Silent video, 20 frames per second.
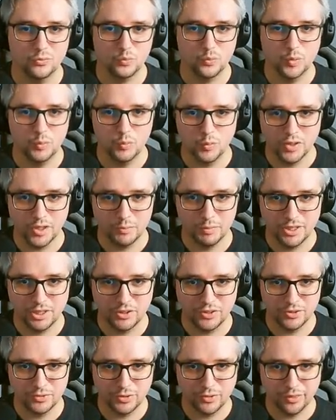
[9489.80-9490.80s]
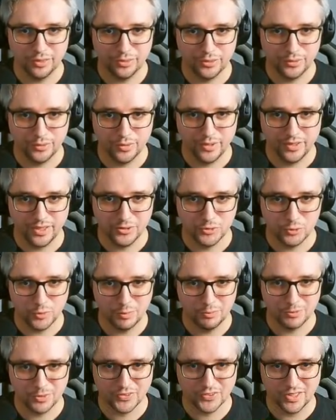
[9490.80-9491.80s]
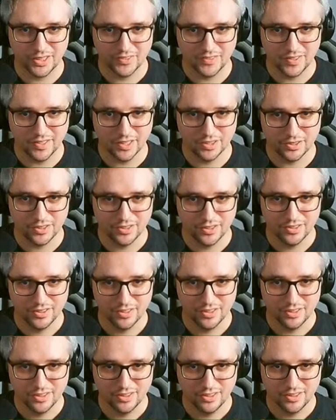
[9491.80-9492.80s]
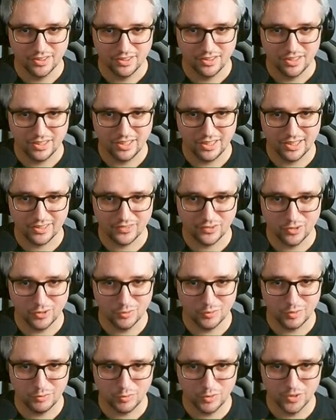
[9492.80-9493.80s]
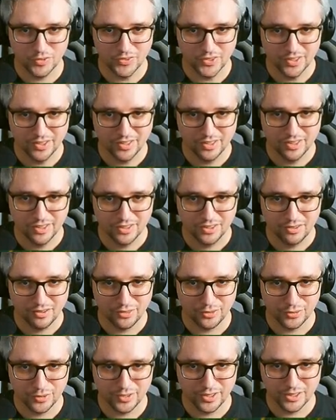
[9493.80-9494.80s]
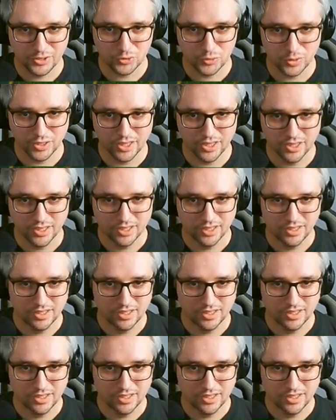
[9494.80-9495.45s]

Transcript: we want to be under 33% here. That's all we want. 33.